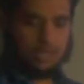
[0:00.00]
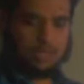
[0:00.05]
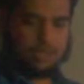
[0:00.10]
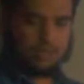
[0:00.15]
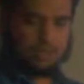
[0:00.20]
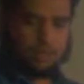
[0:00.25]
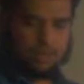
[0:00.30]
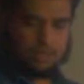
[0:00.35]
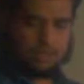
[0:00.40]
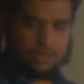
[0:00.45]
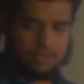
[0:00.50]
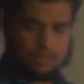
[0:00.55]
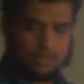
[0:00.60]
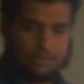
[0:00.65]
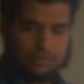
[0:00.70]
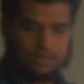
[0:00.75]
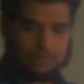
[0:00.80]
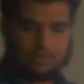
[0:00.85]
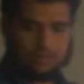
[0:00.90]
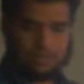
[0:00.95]

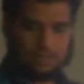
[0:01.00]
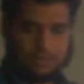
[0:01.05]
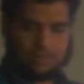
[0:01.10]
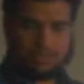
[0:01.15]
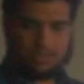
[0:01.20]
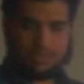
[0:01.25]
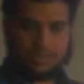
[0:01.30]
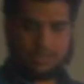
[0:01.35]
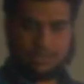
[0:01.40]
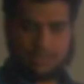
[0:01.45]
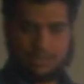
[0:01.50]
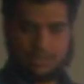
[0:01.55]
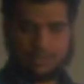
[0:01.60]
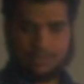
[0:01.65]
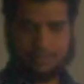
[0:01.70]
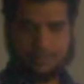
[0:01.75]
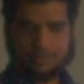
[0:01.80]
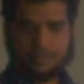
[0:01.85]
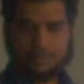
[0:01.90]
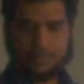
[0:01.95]
calls
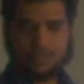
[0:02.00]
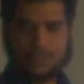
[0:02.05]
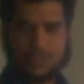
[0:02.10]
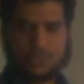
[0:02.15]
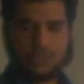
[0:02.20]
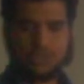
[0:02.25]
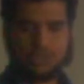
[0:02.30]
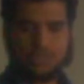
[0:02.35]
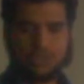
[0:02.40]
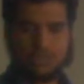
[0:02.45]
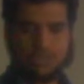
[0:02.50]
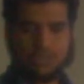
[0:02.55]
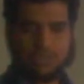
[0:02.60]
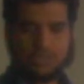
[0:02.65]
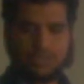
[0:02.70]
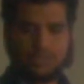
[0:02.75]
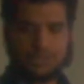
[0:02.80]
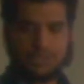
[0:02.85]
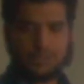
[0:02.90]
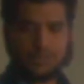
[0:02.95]

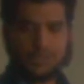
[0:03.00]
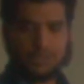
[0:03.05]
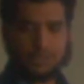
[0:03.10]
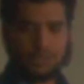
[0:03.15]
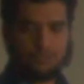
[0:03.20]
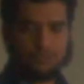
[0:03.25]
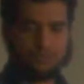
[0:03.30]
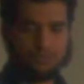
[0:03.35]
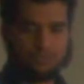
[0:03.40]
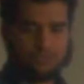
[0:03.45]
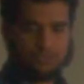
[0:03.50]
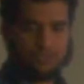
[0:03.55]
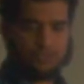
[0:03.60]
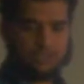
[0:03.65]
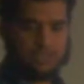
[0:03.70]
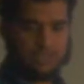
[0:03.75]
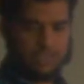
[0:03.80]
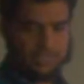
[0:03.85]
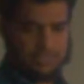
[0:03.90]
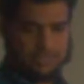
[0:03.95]
softwood
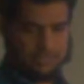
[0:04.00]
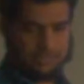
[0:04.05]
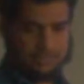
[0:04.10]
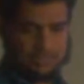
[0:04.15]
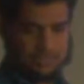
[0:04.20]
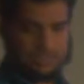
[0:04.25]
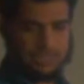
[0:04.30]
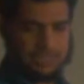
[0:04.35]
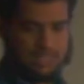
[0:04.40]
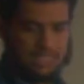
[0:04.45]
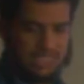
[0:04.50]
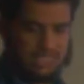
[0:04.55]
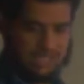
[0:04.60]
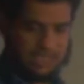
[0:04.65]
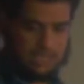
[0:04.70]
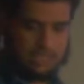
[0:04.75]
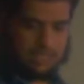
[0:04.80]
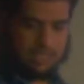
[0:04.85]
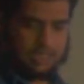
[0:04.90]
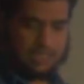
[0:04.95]
trees,
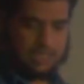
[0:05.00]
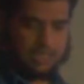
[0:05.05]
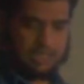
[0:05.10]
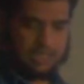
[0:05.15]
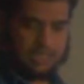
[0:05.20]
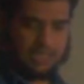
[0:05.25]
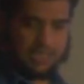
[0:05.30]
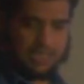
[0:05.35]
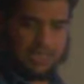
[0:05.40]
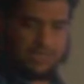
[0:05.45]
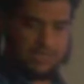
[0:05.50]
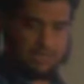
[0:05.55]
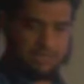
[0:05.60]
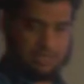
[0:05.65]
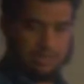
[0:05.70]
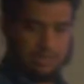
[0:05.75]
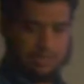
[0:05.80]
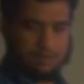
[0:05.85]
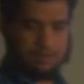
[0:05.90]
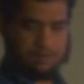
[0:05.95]
such as
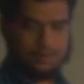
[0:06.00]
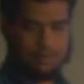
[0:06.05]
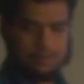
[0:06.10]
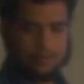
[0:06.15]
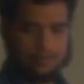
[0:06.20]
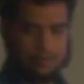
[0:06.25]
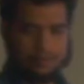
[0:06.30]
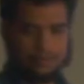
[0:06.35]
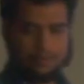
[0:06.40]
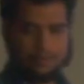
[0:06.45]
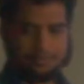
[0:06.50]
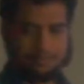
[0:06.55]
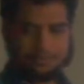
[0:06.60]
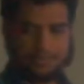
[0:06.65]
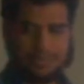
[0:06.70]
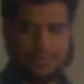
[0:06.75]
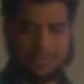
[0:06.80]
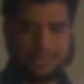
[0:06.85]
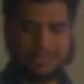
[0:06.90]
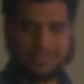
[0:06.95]

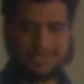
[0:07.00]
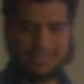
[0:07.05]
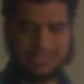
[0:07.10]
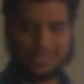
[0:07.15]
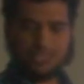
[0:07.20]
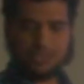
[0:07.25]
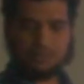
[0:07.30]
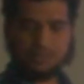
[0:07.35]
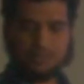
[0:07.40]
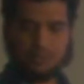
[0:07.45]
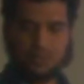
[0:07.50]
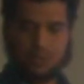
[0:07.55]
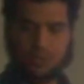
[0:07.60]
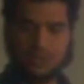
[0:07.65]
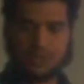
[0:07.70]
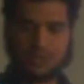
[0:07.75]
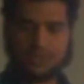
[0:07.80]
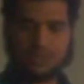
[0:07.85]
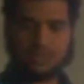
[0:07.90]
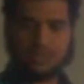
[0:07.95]
pine and
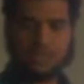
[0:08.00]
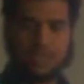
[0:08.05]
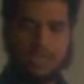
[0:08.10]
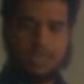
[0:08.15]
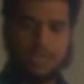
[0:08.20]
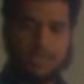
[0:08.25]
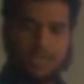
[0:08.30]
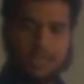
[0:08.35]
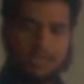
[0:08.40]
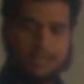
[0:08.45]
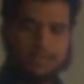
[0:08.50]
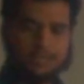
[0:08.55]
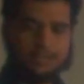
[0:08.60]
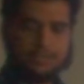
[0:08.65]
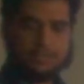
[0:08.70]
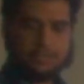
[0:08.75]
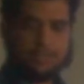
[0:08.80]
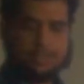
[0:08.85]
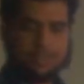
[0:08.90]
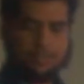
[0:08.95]
spruce, and
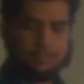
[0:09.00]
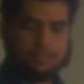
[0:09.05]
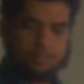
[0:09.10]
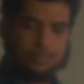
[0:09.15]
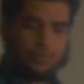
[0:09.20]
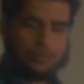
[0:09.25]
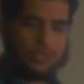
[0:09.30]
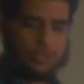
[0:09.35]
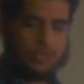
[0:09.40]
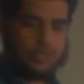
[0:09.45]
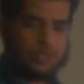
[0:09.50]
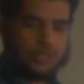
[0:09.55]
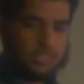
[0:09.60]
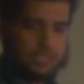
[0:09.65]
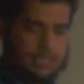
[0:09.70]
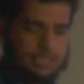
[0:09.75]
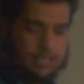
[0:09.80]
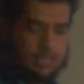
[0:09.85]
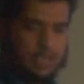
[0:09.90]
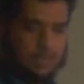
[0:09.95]

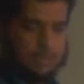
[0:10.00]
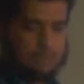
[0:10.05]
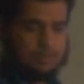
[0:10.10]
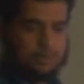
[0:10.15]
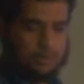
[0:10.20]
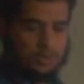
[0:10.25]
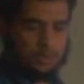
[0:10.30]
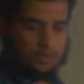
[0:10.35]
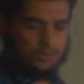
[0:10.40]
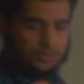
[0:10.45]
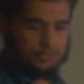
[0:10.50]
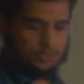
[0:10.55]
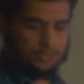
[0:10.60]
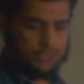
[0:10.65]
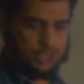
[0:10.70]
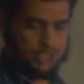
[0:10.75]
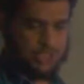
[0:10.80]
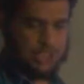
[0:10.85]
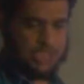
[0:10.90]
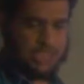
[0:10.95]
both of
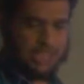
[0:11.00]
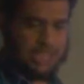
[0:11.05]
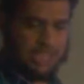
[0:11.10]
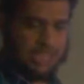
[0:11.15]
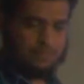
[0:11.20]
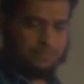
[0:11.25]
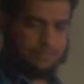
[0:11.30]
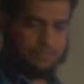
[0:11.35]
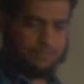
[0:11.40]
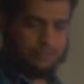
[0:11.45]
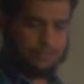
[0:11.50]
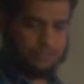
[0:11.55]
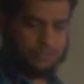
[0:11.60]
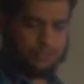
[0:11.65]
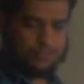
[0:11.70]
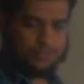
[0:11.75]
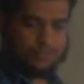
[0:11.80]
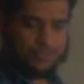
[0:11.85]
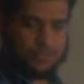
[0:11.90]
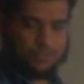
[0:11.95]
which have wood
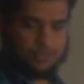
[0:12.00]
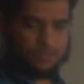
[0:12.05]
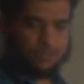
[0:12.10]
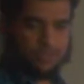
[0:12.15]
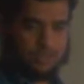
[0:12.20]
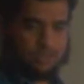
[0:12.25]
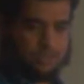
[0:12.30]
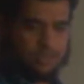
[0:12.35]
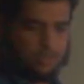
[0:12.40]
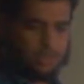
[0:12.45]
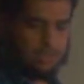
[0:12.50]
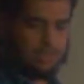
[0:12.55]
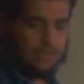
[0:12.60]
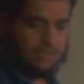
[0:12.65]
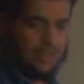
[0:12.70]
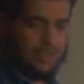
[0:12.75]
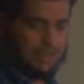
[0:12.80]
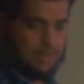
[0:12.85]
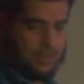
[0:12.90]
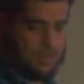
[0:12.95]
with long
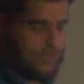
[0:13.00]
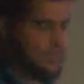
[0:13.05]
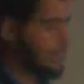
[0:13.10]
fibers.